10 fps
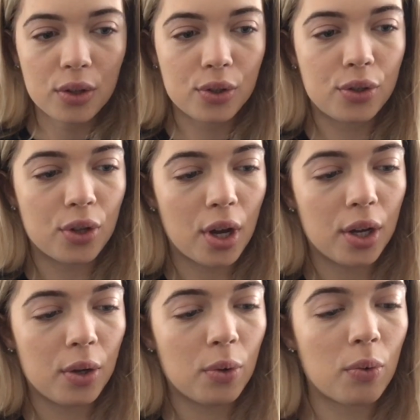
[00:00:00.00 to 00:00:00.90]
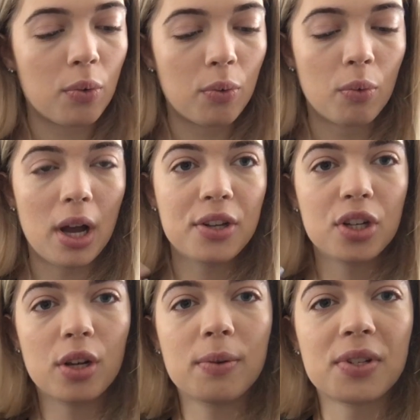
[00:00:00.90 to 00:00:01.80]
So what I
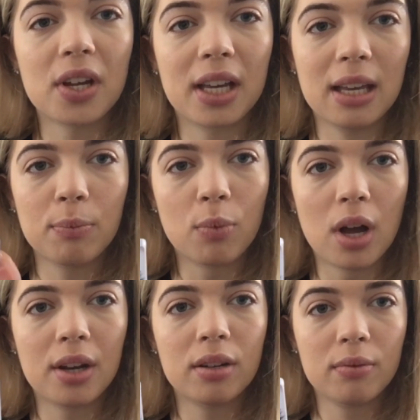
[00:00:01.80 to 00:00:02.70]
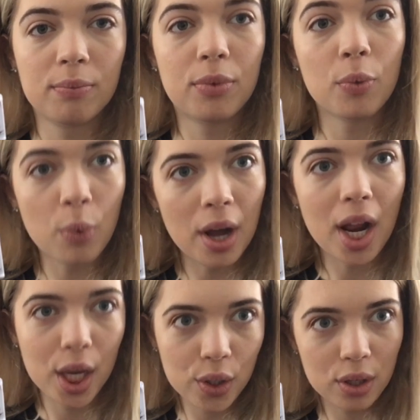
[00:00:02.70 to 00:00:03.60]
do is I keep the one
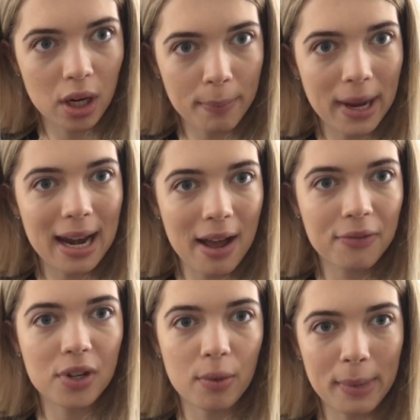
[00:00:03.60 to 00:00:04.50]
I use on my left arm,